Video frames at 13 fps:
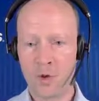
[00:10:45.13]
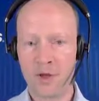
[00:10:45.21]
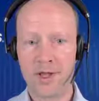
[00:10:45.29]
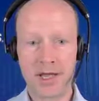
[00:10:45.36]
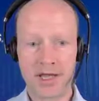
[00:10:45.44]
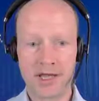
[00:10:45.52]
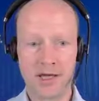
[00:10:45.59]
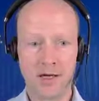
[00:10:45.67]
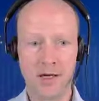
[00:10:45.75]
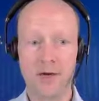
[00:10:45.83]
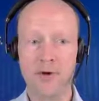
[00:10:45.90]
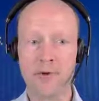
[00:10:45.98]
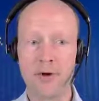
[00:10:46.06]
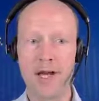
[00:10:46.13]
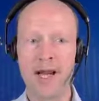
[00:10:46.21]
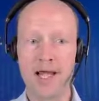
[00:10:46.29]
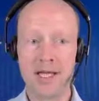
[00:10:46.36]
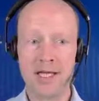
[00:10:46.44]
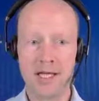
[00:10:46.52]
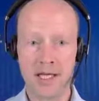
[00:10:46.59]
things are
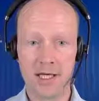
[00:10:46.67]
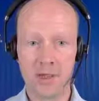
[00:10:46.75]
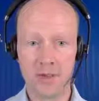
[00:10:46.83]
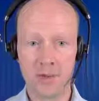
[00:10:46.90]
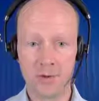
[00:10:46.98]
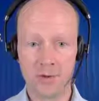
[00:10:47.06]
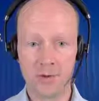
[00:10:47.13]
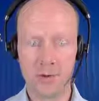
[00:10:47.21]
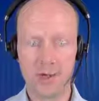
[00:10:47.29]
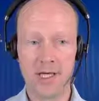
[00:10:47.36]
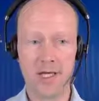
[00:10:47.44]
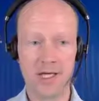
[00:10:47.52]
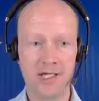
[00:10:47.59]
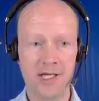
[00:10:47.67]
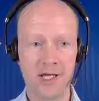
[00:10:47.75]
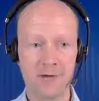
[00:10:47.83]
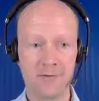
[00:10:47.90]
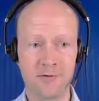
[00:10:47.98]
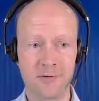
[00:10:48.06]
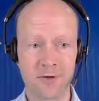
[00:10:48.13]
related to, instead
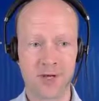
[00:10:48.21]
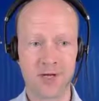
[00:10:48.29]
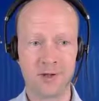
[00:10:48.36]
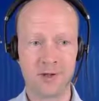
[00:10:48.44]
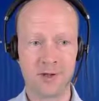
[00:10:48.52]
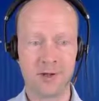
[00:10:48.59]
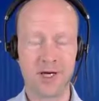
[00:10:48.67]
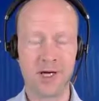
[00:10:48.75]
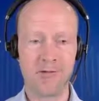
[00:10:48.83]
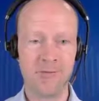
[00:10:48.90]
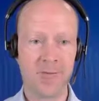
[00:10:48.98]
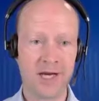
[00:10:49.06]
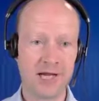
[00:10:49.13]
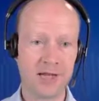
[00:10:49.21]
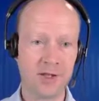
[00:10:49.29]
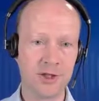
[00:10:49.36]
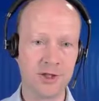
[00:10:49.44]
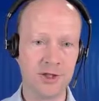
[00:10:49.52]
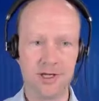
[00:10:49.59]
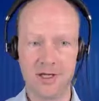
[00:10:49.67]
of trying to kind of
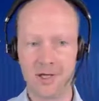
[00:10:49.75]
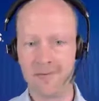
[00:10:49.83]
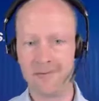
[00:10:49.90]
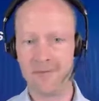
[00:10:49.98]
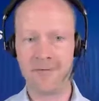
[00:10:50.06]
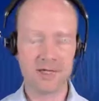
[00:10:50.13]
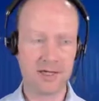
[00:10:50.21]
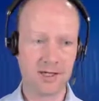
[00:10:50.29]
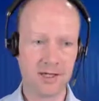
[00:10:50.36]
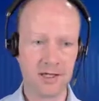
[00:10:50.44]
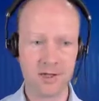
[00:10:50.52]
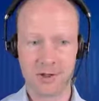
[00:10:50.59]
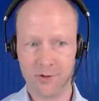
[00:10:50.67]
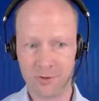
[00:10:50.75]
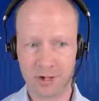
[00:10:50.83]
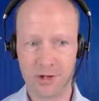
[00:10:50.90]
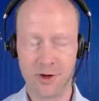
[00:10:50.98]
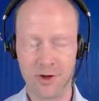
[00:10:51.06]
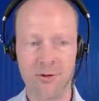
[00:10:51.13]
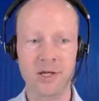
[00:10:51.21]
manage physical
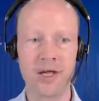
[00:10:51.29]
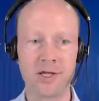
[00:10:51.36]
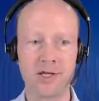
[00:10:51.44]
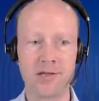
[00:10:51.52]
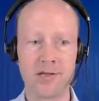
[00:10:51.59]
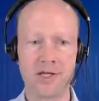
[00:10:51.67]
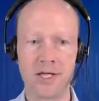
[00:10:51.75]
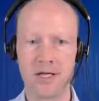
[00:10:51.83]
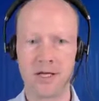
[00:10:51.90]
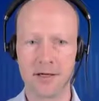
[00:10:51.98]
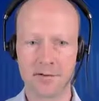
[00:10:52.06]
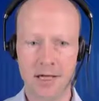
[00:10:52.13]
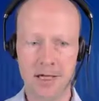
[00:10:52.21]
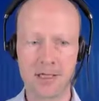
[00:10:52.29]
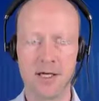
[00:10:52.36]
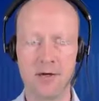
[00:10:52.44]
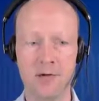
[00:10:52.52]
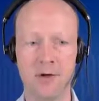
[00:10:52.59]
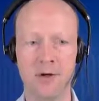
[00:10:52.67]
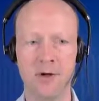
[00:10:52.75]
storage locations, then kind of that's
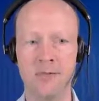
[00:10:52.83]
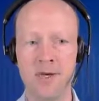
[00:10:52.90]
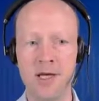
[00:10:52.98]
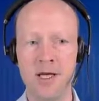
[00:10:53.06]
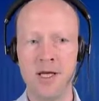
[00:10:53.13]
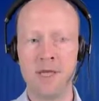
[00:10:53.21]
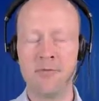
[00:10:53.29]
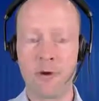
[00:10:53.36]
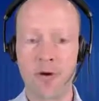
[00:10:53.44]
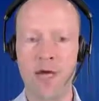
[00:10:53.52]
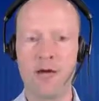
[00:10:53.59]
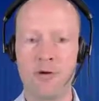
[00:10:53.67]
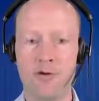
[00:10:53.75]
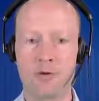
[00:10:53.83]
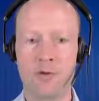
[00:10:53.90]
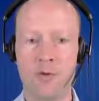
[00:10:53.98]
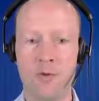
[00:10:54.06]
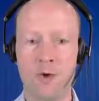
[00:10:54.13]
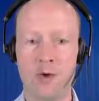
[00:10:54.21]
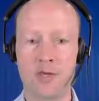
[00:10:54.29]
how your brain also
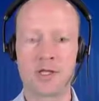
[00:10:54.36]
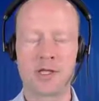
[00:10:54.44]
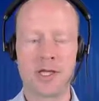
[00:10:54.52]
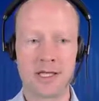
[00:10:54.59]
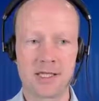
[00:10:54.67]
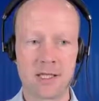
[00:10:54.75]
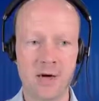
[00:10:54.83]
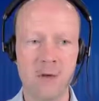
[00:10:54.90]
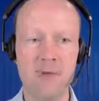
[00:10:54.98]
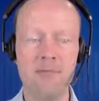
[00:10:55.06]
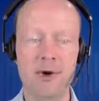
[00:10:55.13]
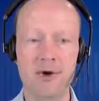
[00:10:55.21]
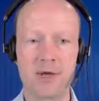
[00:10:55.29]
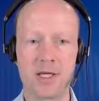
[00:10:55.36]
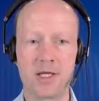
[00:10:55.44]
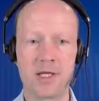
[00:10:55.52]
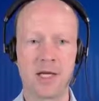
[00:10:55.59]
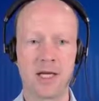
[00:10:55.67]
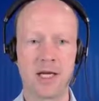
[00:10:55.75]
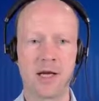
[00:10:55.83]
works. That's how employees
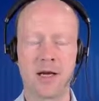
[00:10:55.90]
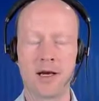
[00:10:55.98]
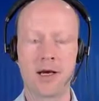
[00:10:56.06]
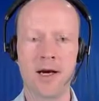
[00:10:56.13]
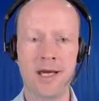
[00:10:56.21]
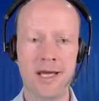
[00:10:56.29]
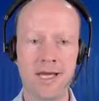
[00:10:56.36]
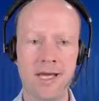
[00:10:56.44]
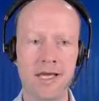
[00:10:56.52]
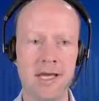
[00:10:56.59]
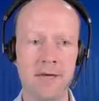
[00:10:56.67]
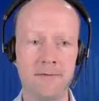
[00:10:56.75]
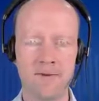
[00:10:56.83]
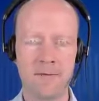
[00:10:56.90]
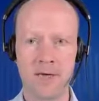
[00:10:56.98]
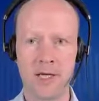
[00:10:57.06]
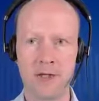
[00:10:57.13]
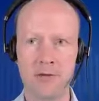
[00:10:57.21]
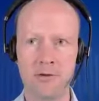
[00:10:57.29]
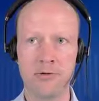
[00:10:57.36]
think, like, I need
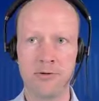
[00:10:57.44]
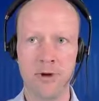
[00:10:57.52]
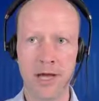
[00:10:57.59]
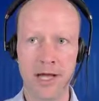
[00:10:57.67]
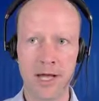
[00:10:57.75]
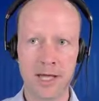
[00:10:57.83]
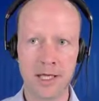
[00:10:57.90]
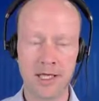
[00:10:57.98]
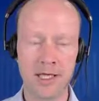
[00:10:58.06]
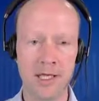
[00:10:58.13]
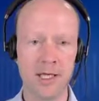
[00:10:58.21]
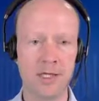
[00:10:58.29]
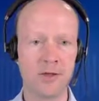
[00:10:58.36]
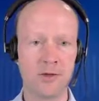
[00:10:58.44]
information related